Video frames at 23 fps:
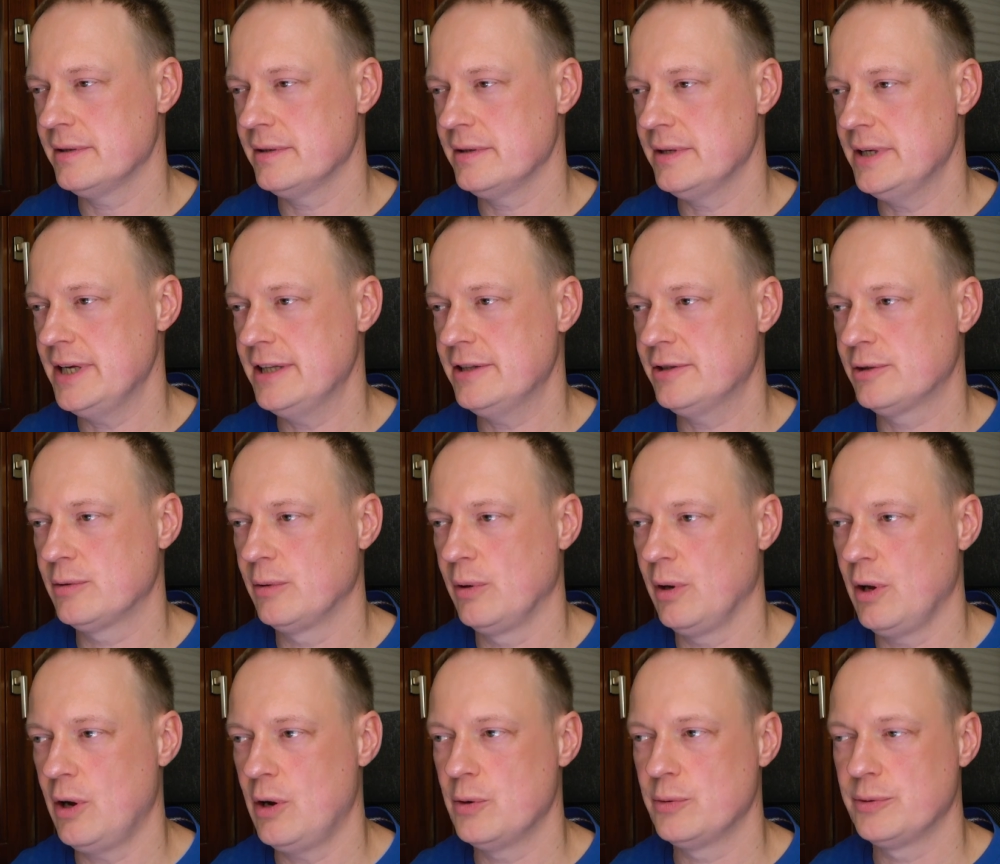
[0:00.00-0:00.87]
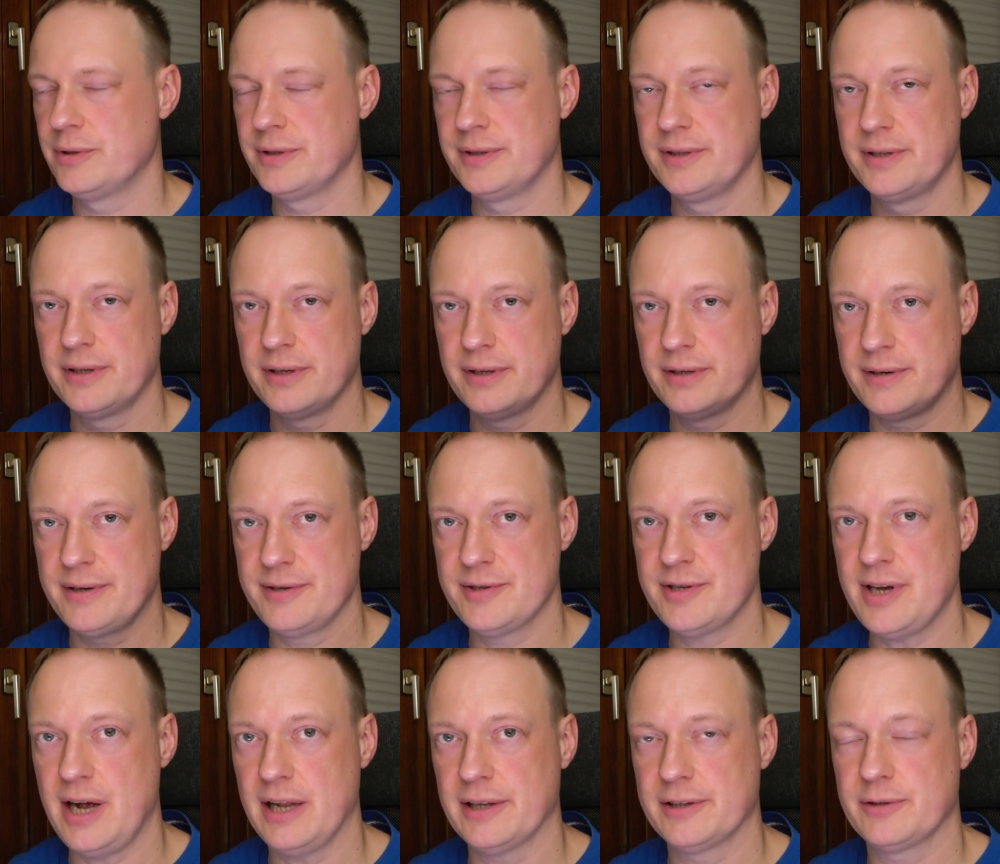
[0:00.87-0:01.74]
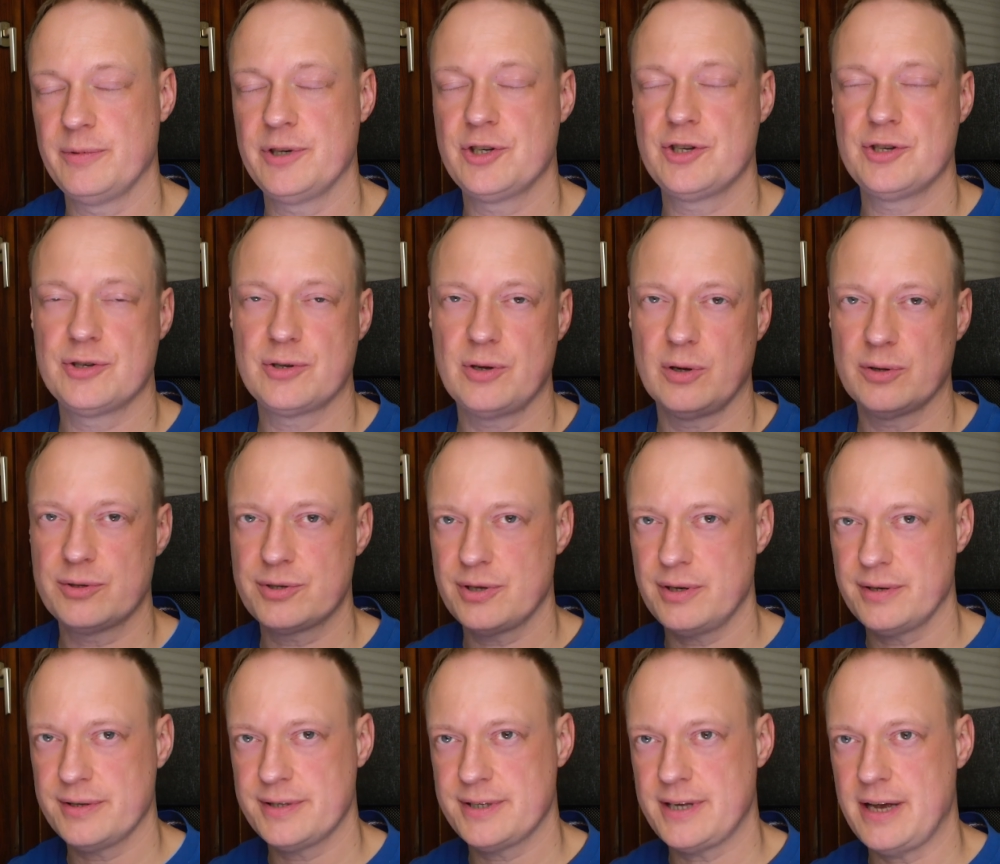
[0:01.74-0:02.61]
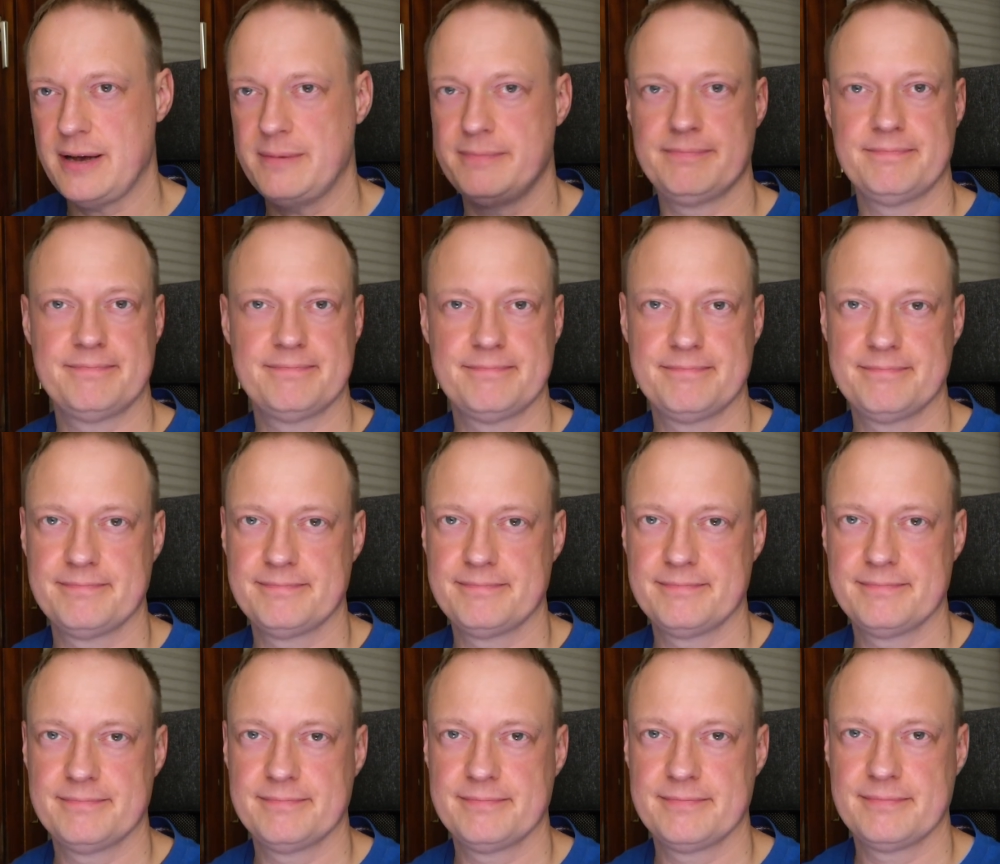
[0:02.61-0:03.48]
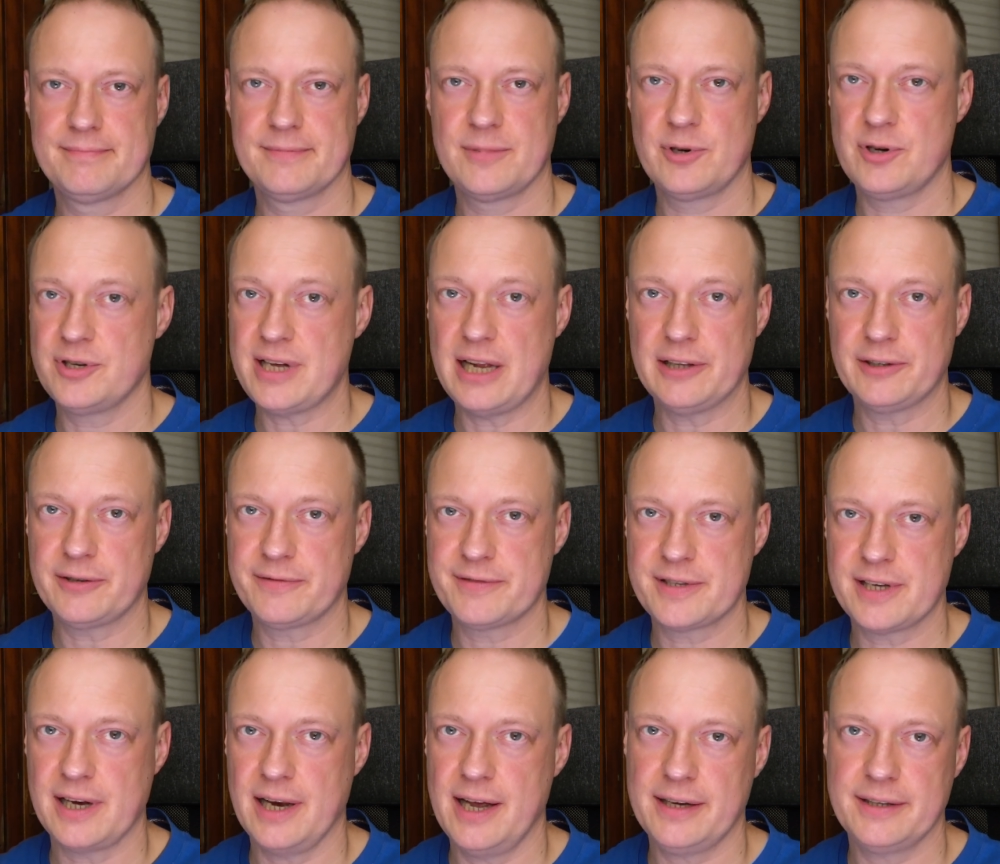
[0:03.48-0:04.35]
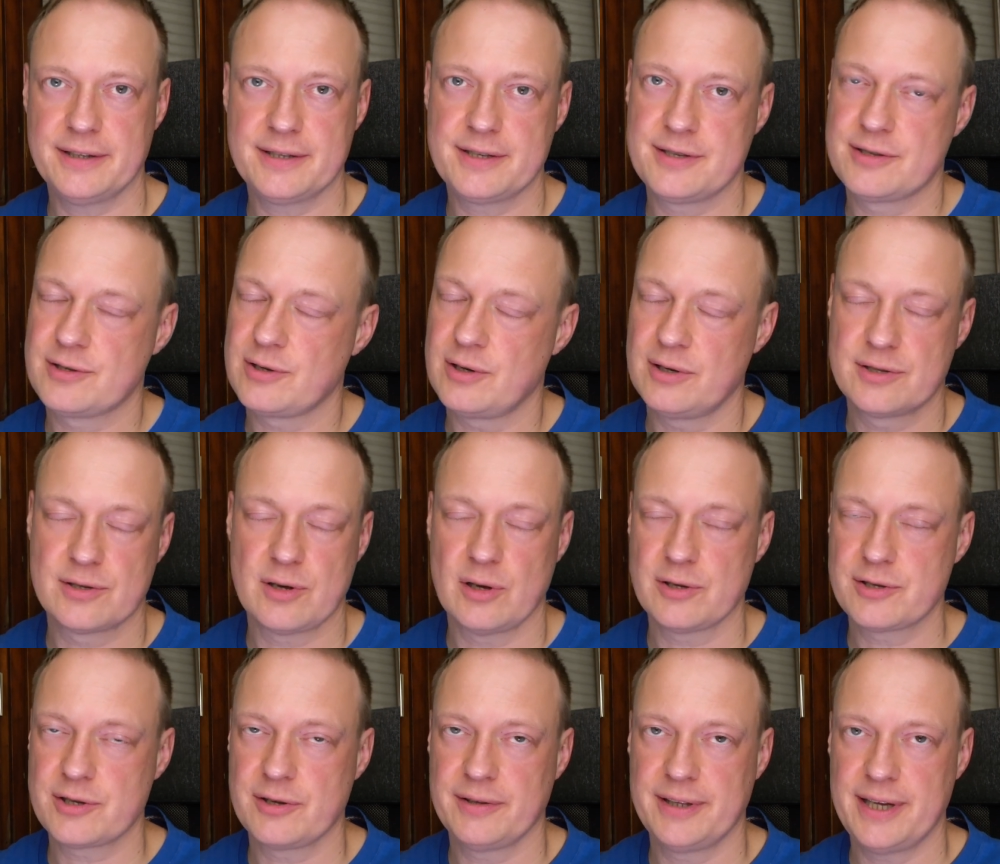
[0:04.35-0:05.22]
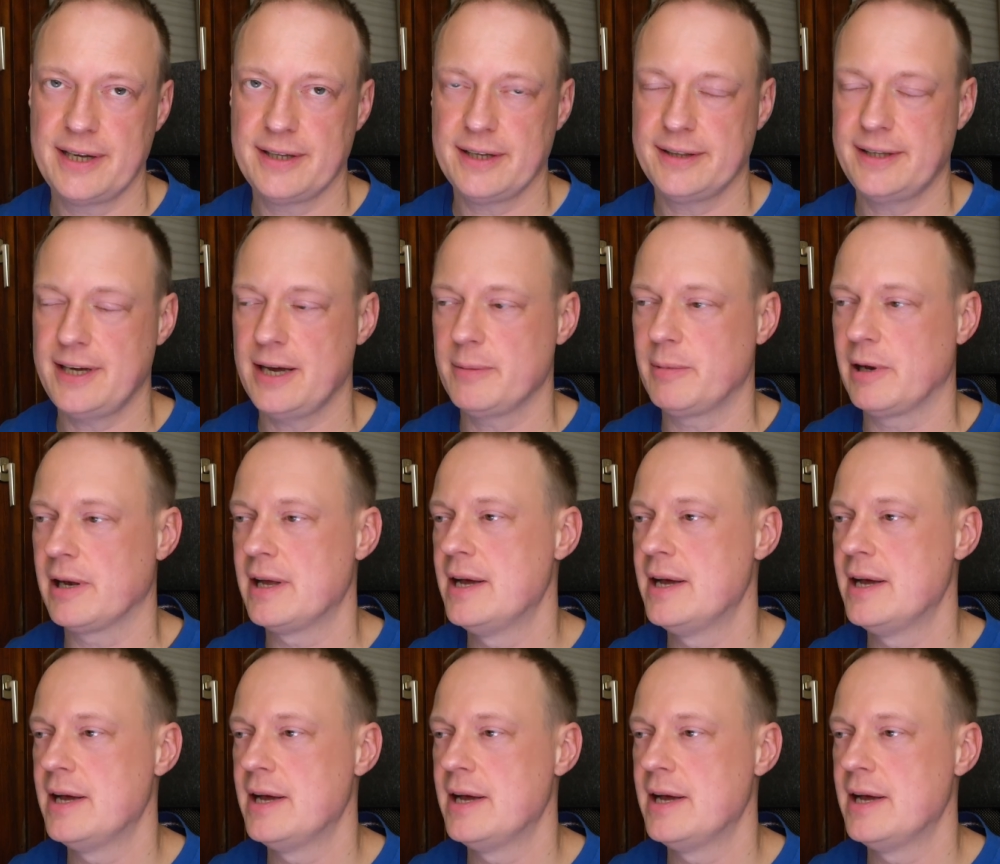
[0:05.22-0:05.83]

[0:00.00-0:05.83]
need to load the result, which is also some result of select is also data table.